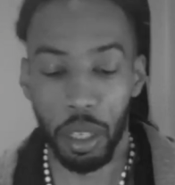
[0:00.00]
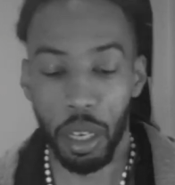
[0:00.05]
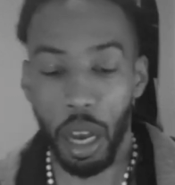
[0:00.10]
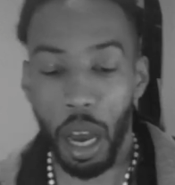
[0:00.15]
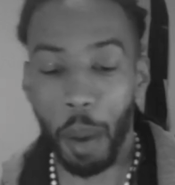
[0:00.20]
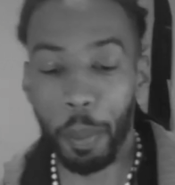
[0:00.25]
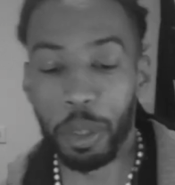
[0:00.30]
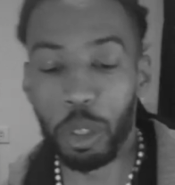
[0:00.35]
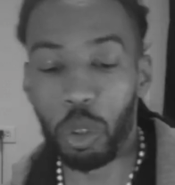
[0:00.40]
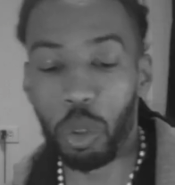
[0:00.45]

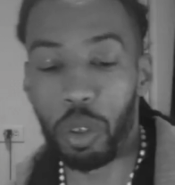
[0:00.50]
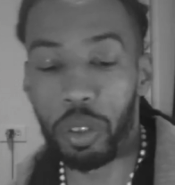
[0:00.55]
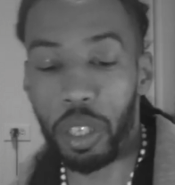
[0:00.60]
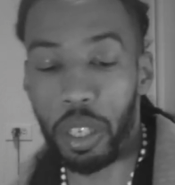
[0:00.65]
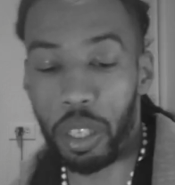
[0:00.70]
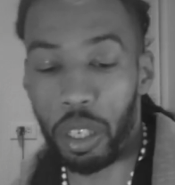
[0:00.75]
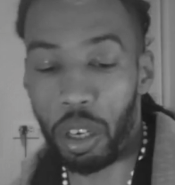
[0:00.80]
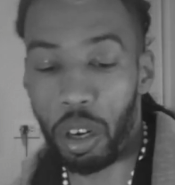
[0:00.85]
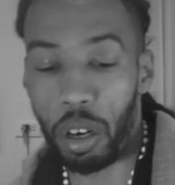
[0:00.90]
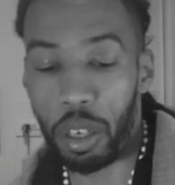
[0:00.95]
I'm gonna draw
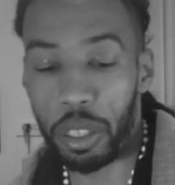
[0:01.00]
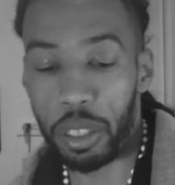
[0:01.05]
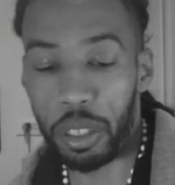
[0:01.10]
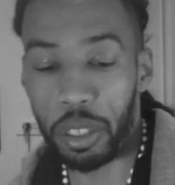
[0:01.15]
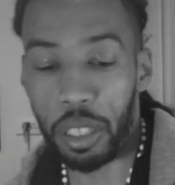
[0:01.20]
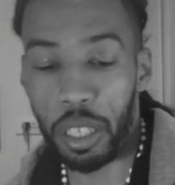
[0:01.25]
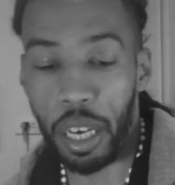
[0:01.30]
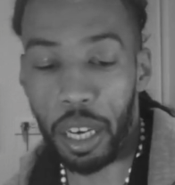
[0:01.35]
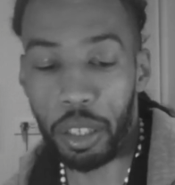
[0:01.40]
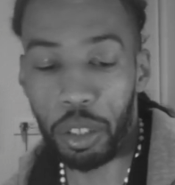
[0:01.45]
another card to
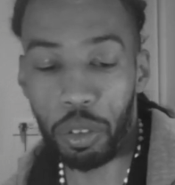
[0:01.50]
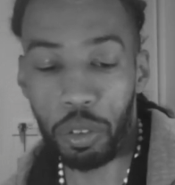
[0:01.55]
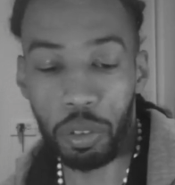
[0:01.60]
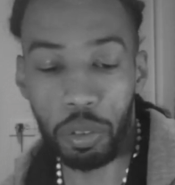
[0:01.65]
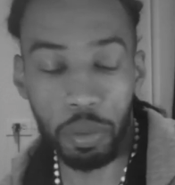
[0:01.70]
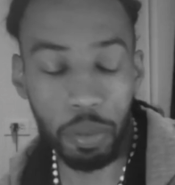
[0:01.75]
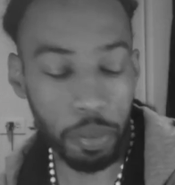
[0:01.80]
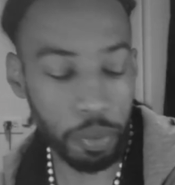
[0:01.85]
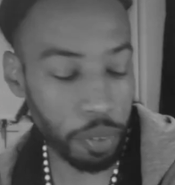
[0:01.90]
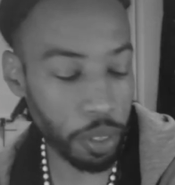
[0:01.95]
see how you
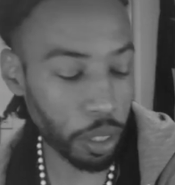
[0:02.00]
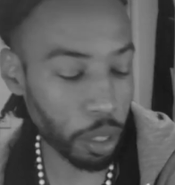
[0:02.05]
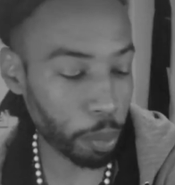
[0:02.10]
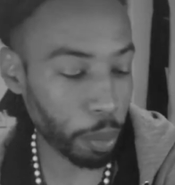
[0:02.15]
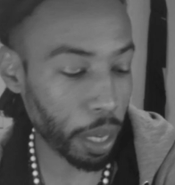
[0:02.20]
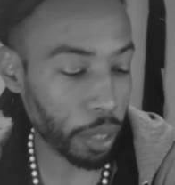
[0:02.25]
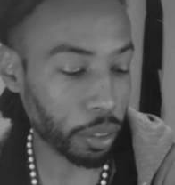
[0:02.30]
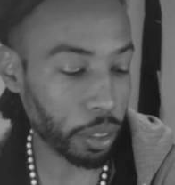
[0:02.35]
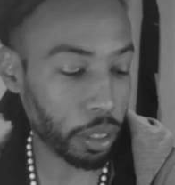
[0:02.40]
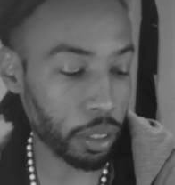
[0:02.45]
feel
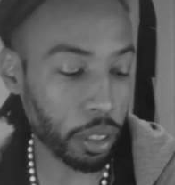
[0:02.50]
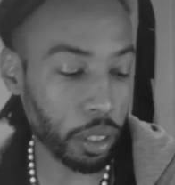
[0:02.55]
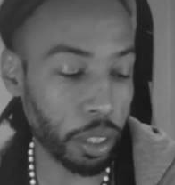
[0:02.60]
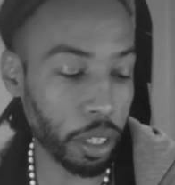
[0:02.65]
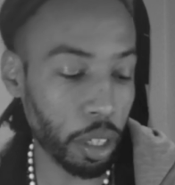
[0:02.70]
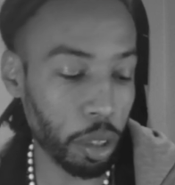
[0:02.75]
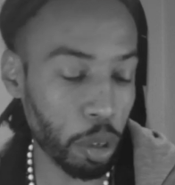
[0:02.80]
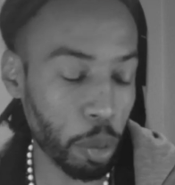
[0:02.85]
about this, Leo.